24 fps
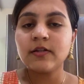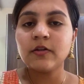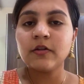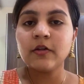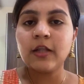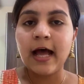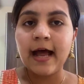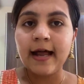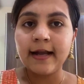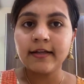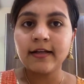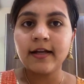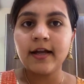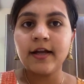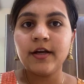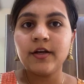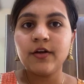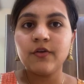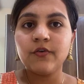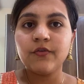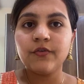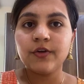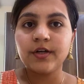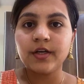that kind
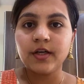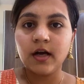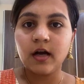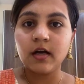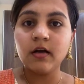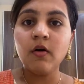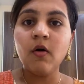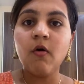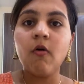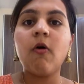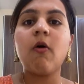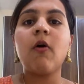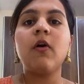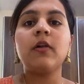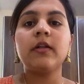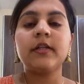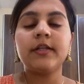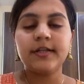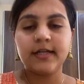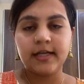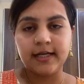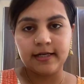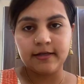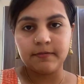of a tongue all the
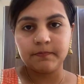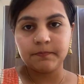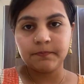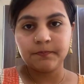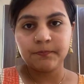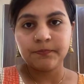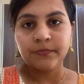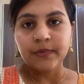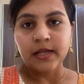time.